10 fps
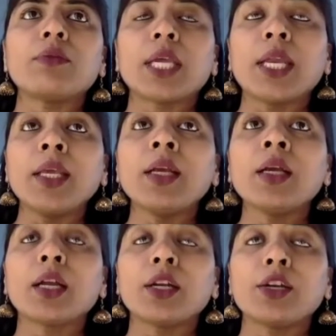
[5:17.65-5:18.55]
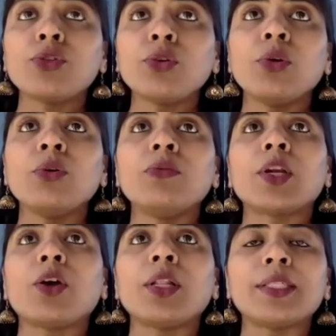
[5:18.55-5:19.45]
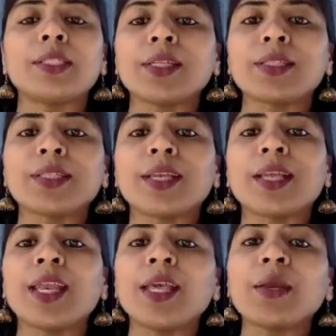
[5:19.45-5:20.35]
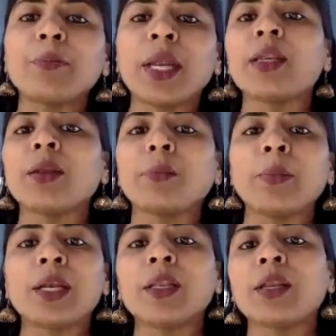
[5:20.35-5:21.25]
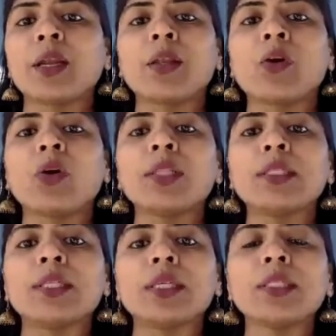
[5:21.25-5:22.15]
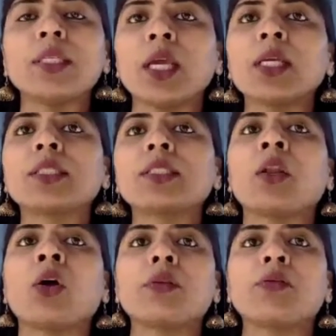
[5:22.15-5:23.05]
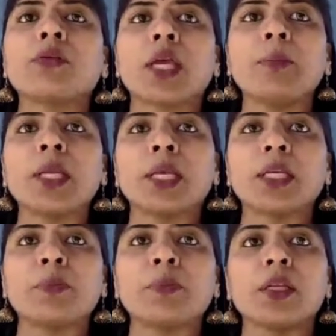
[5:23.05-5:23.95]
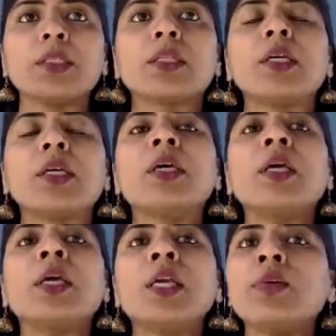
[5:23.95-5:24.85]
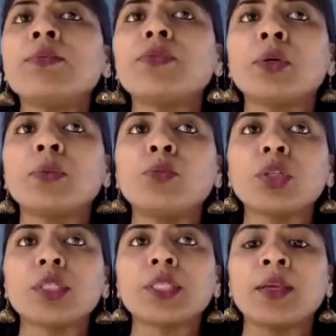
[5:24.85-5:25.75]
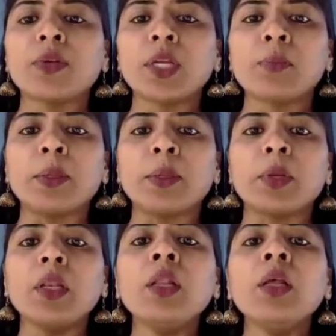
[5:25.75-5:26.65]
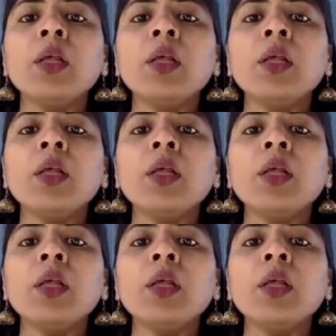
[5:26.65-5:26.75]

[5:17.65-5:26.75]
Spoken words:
getting control over all these things and getting better and better at all these things takes a lot of time and experience, even for the most gifted people.